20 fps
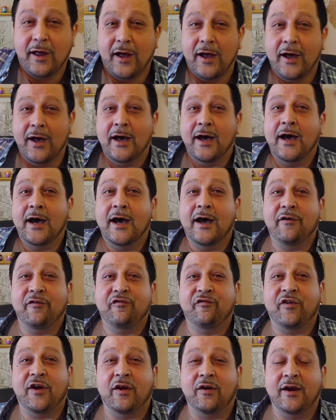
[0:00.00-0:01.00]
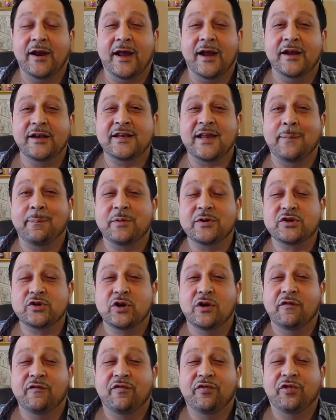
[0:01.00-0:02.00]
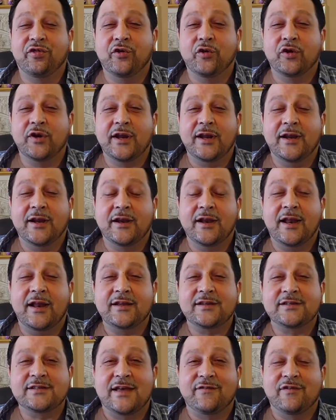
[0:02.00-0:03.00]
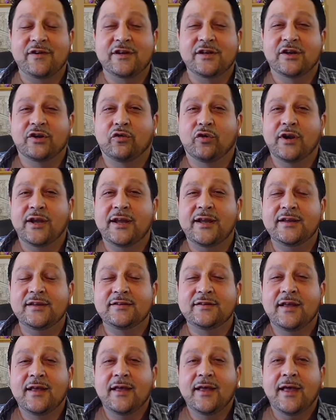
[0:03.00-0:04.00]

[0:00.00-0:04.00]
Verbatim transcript: uh, Fahrenheit temperature of 37 degrees